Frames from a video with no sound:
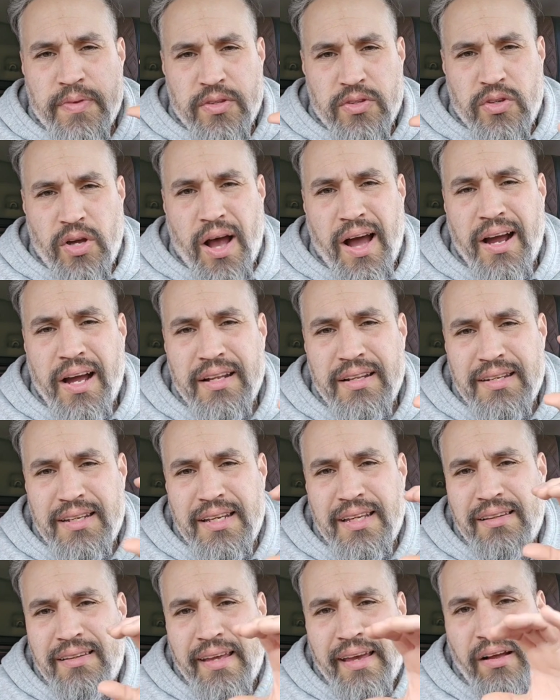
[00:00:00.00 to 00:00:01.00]
Talk in
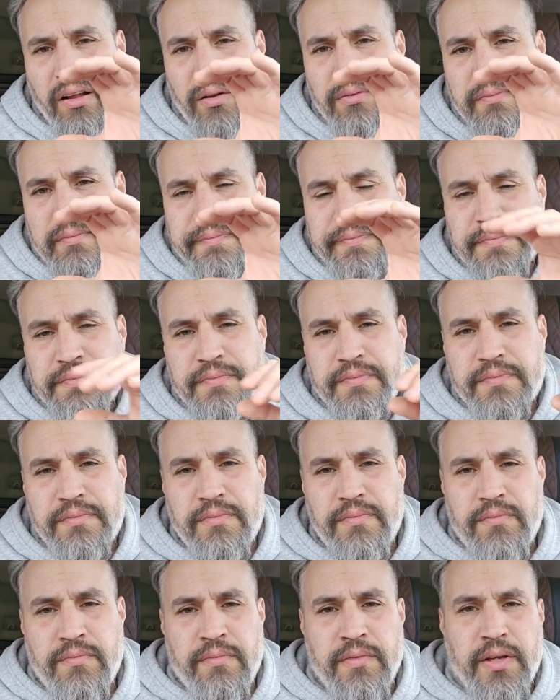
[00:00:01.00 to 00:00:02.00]
detail
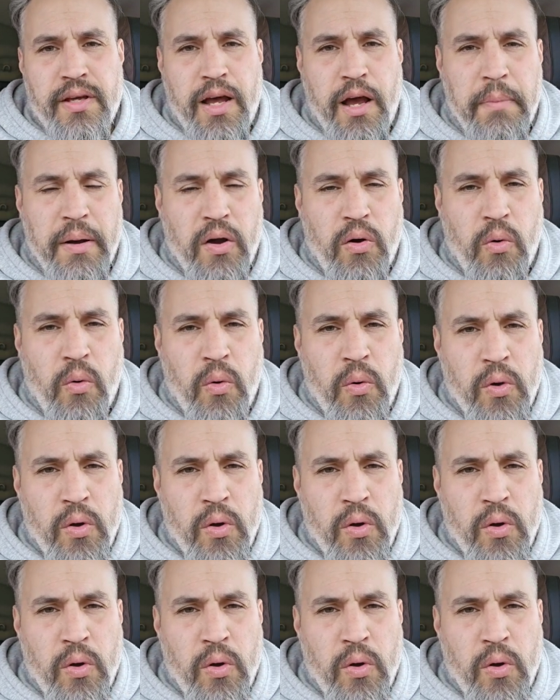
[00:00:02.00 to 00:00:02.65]
about